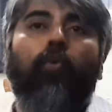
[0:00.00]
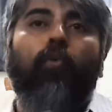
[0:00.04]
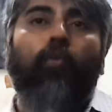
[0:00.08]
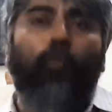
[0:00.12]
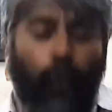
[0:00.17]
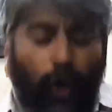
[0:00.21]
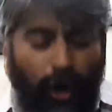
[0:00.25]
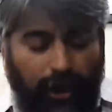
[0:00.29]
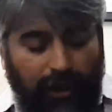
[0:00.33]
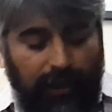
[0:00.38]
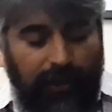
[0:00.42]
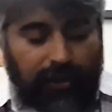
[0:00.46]

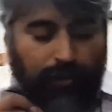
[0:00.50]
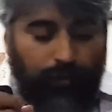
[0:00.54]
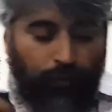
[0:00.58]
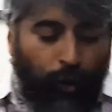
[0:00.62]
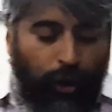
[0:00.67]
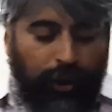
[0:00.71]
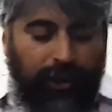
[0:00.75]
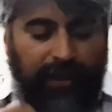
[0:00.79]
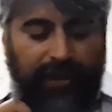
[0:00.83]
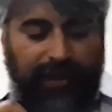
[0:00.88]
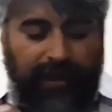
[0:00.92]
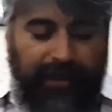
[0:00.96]
what is
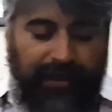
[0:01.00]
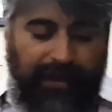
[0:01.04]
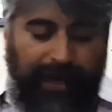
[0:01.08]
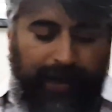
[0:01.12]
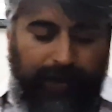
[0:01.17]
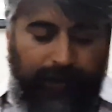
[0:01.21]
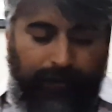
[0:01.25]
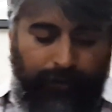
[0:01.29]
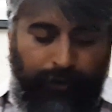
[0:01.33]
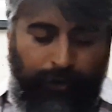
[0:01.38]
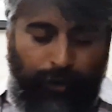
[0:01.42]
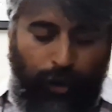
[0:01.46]
it
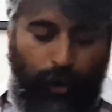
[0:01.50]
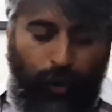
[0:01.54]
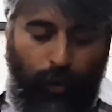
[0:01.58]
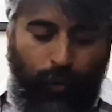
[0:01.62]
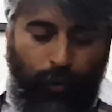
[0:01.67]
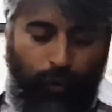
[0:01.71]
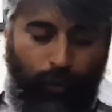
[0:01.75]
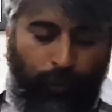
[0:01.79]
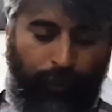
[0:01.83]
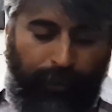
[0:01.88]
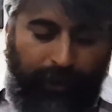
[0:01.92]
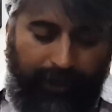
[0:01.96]
that
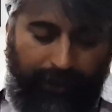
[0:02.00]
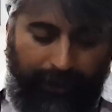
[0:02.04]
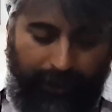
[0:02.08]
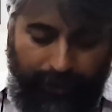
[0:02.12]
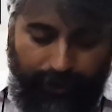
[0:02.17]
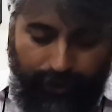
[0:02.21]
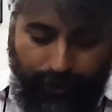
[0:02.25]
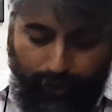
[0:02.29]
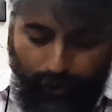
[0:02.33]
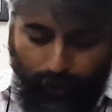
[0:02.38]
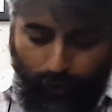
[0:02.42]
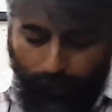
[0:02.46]
we
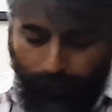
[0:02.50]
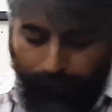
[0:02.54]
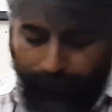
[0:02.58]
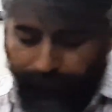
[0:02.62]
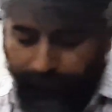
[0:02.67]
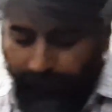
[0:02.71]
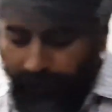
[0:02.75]
need to